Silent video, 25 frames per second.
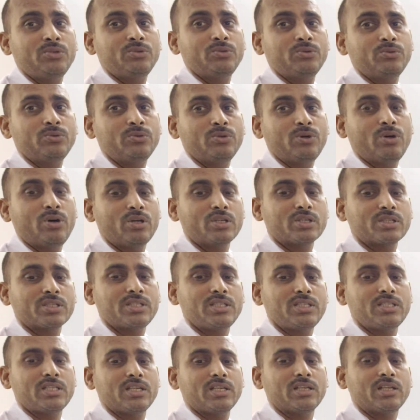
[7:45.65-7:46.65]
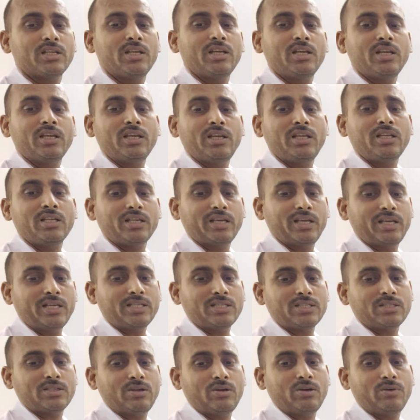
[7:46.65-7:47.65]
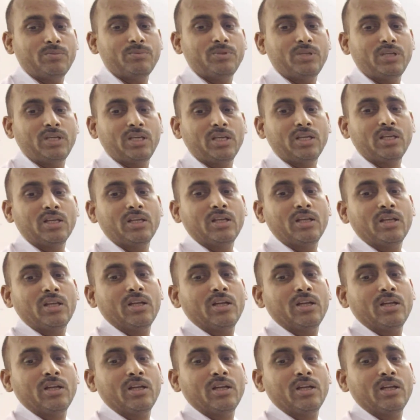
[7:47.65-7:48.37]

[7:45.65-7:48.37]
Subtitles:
to oxygen in case of the